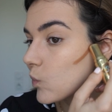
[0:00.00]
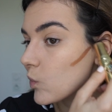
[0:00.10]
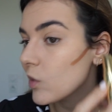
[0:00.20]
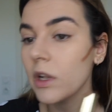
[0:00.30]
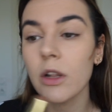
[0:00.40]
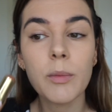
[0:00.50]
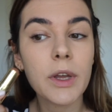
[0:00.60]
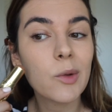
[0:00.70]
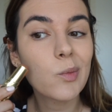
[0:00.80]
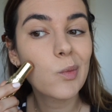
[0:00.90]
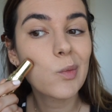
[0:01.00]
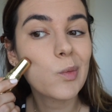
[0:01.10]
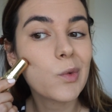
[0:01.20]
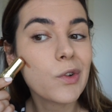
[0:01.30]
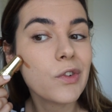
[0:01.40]
a little bit
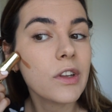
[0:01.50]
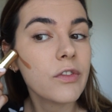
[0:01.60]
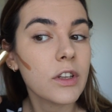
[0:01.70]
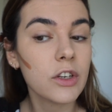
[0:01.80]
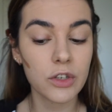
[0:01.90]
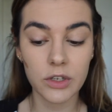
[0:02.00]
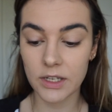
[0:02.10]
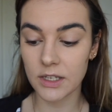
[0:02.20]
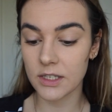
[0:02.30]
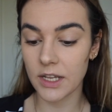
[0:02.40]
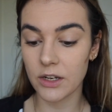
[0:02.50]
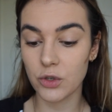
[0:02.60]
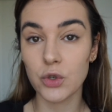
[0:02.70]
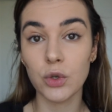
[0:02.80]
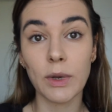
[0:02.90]
of definition, as I said,
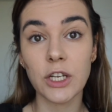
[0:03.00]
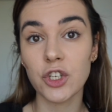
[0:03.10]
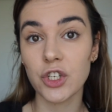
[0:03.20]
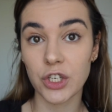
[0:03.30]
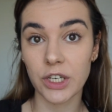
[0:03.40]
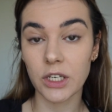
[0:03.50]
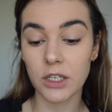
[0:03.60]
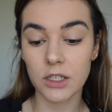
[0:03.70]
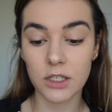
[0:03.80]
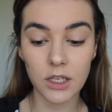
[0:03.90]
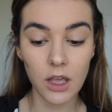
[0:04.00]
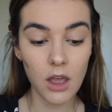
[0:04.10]
to my cheeks.